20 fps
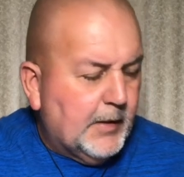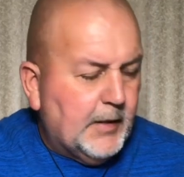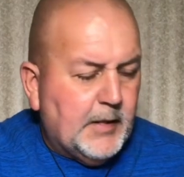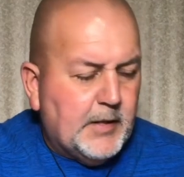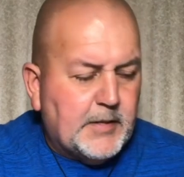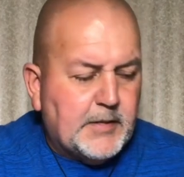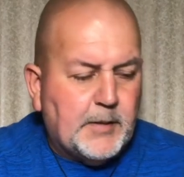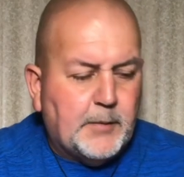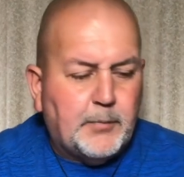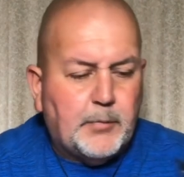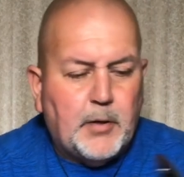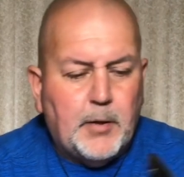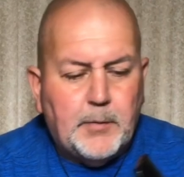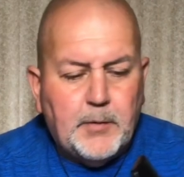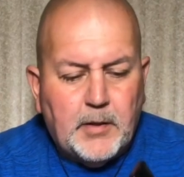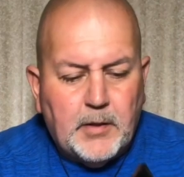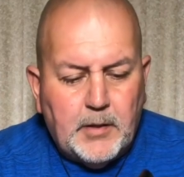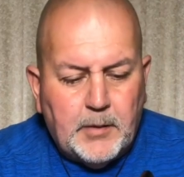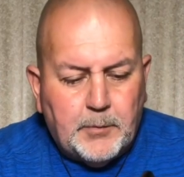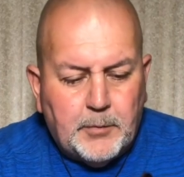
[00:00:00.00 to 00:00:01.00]
is I'm probably
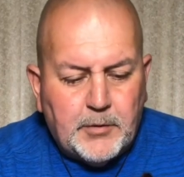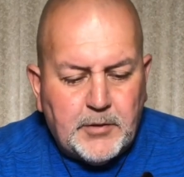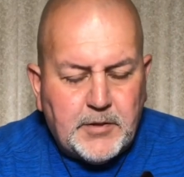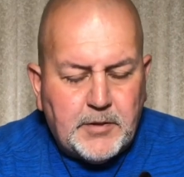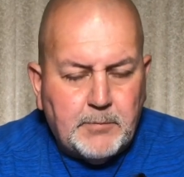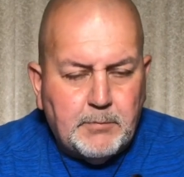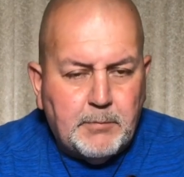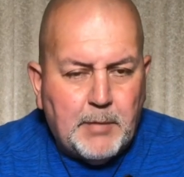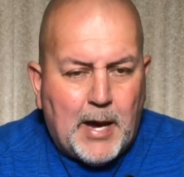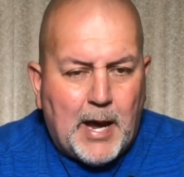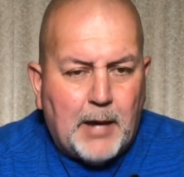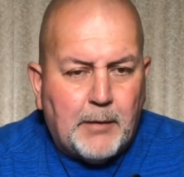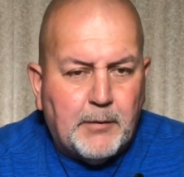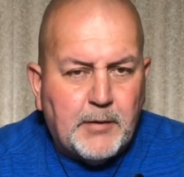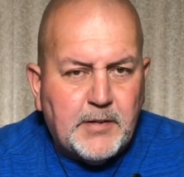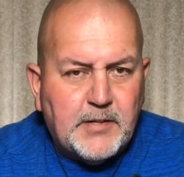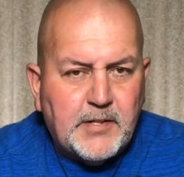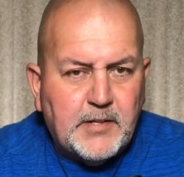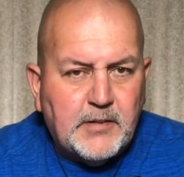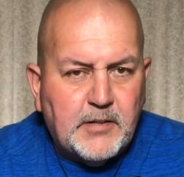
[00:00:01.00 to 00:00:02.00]
going to put some
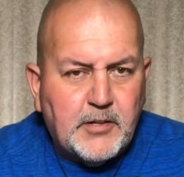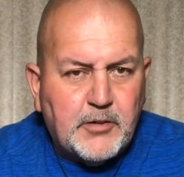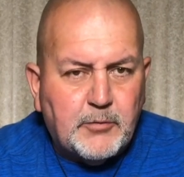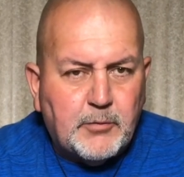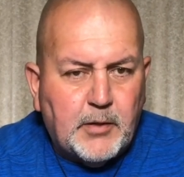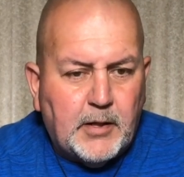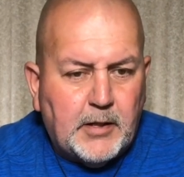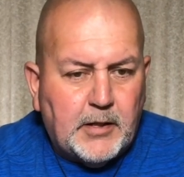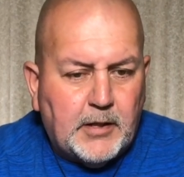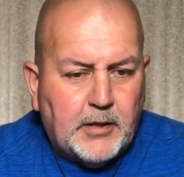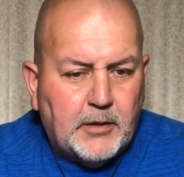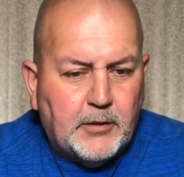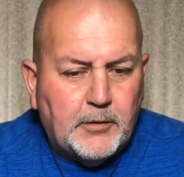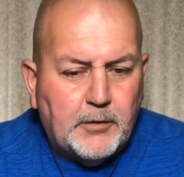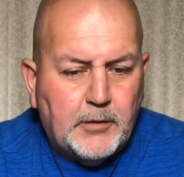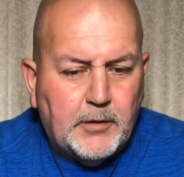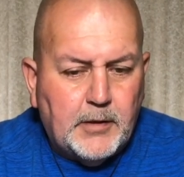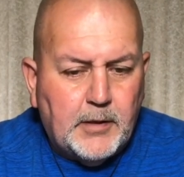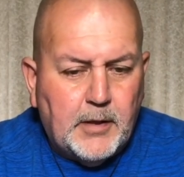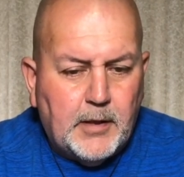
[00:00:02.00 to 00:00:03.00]
batteries in this radio,
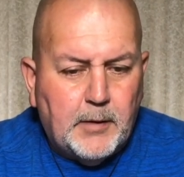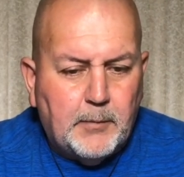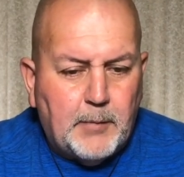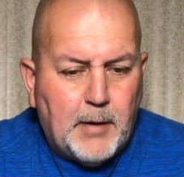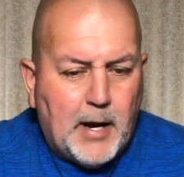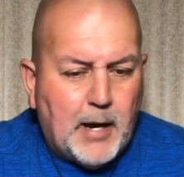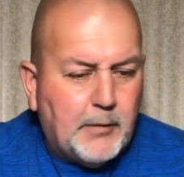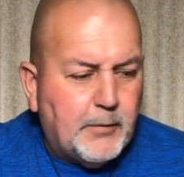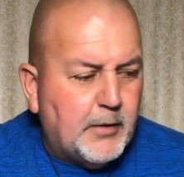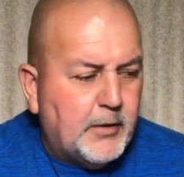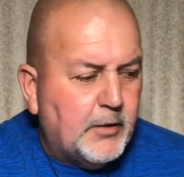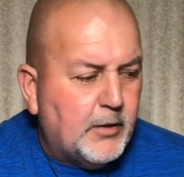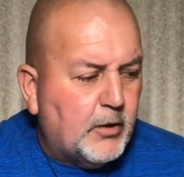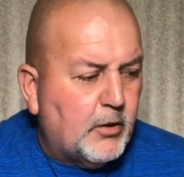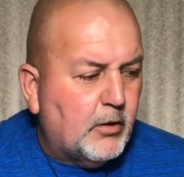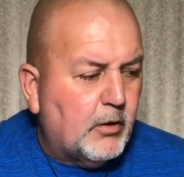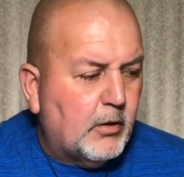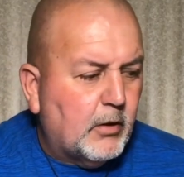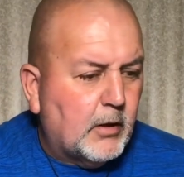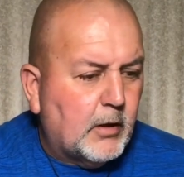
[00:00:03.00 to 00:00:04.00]
a battery in a
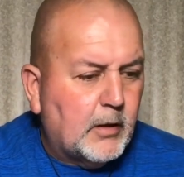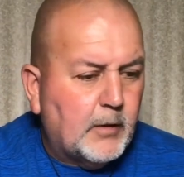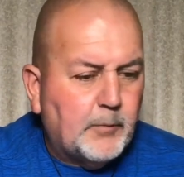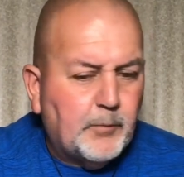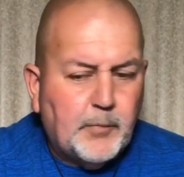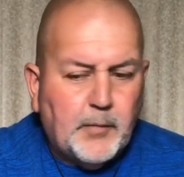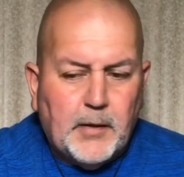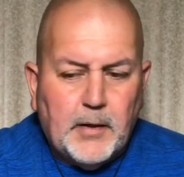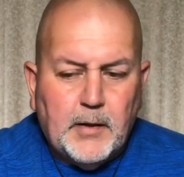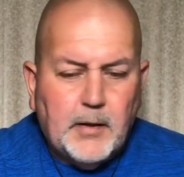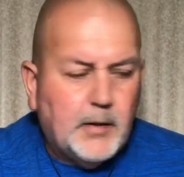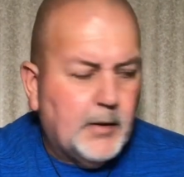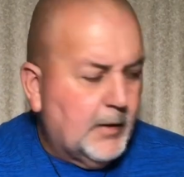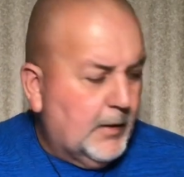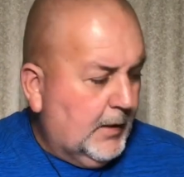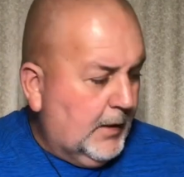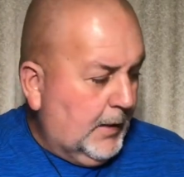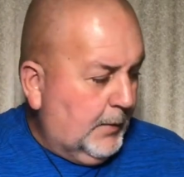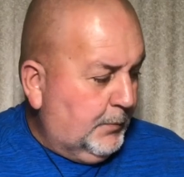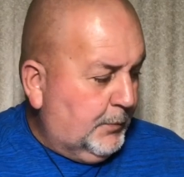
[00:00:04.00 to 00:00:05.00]
car,
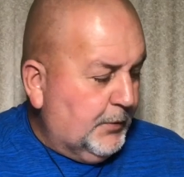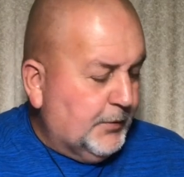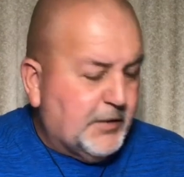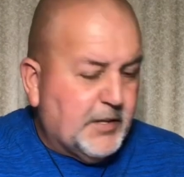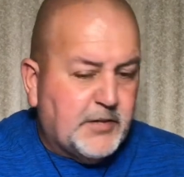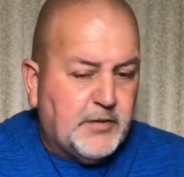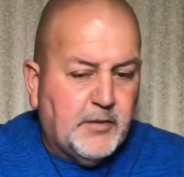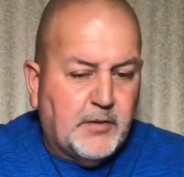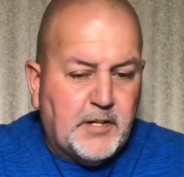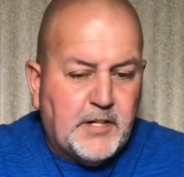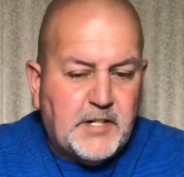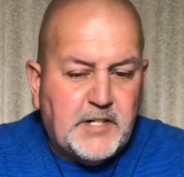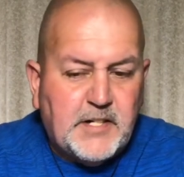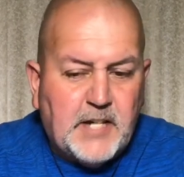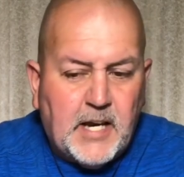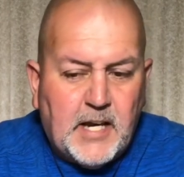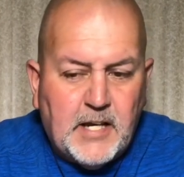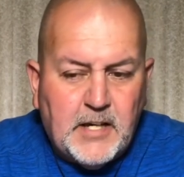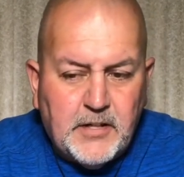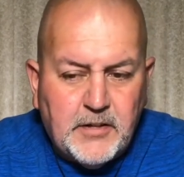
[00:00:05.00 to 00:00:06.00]
and put this on a
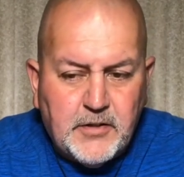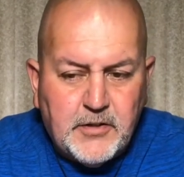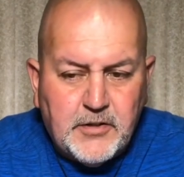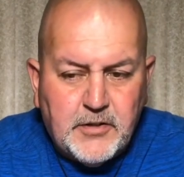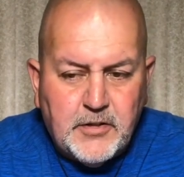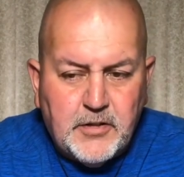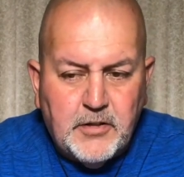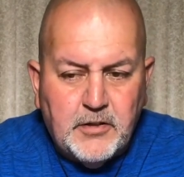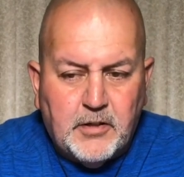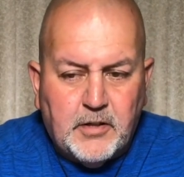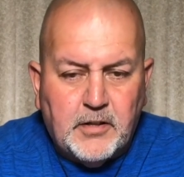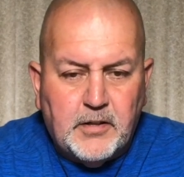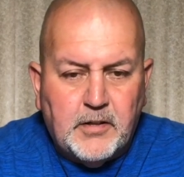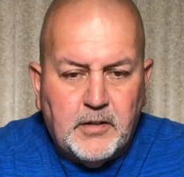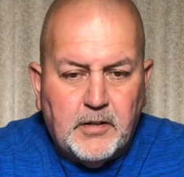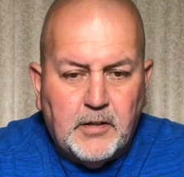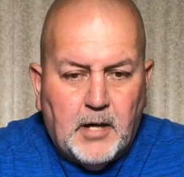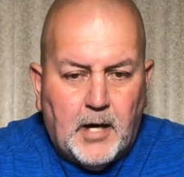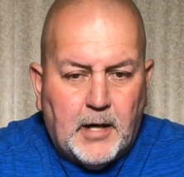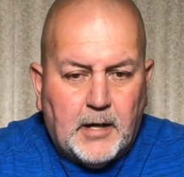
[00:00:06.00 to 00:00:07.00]
stand so
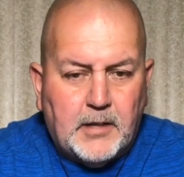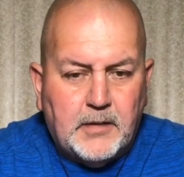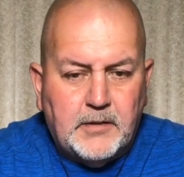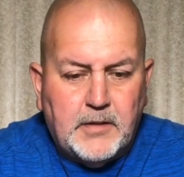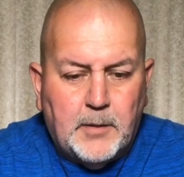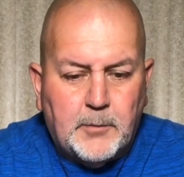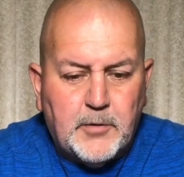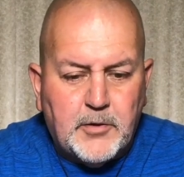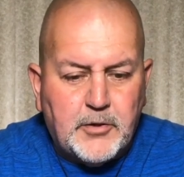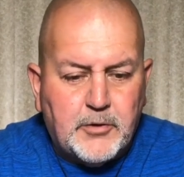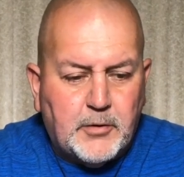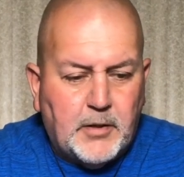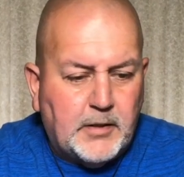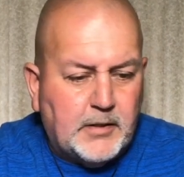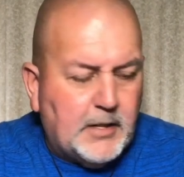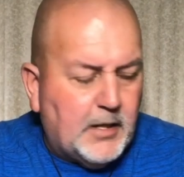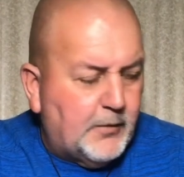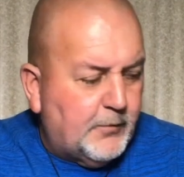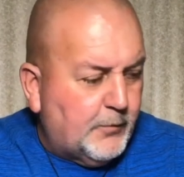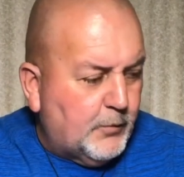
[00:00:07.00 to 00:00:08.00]
I can demonstrate
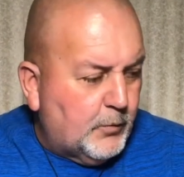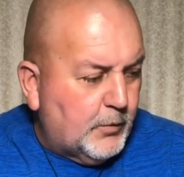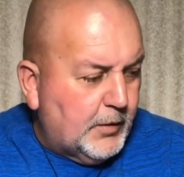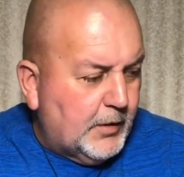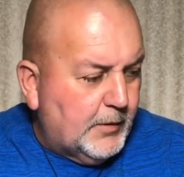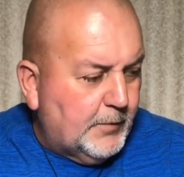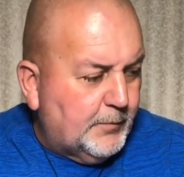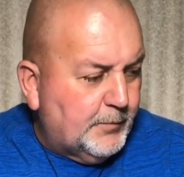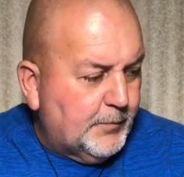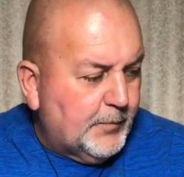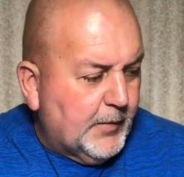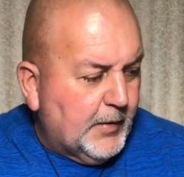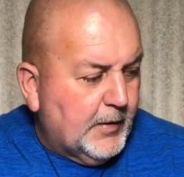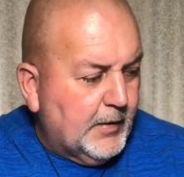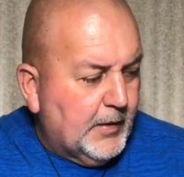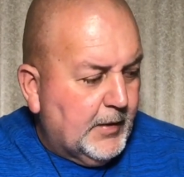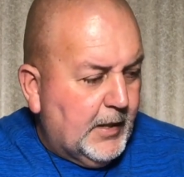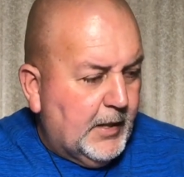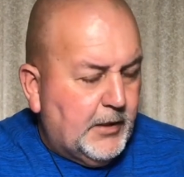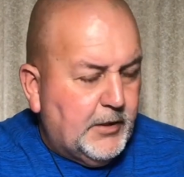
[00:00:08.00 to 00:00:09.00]
that for you,
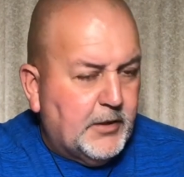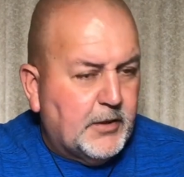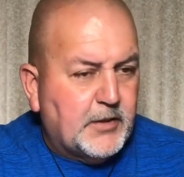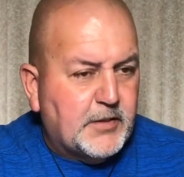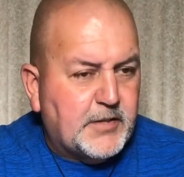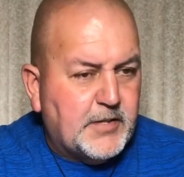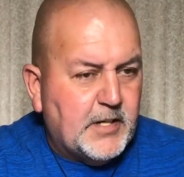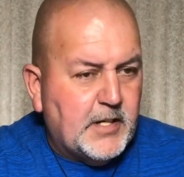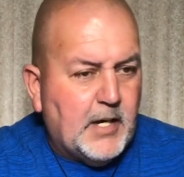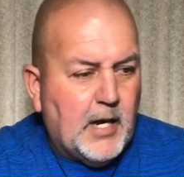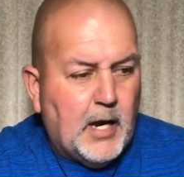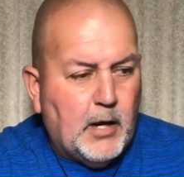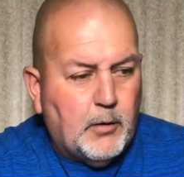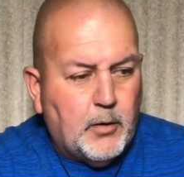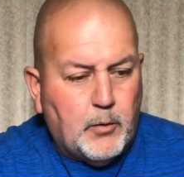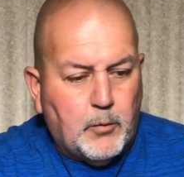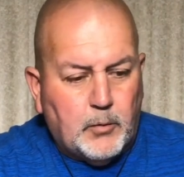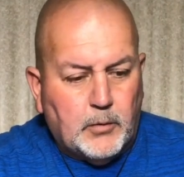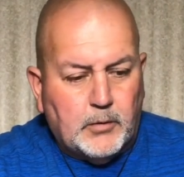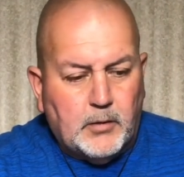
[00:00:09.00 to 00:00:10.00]
and you can see how it
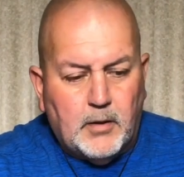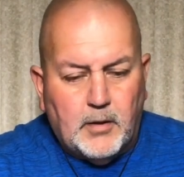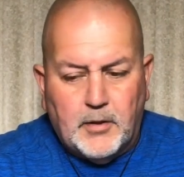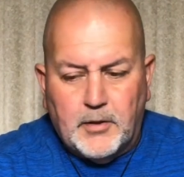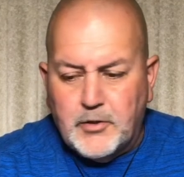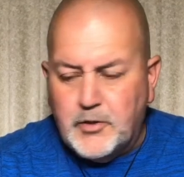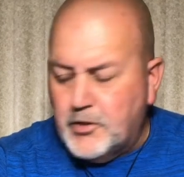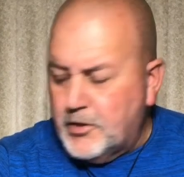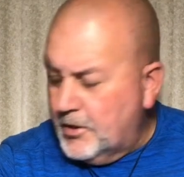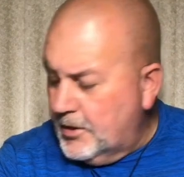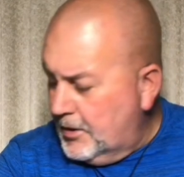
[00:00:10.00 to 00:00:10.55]
will launch.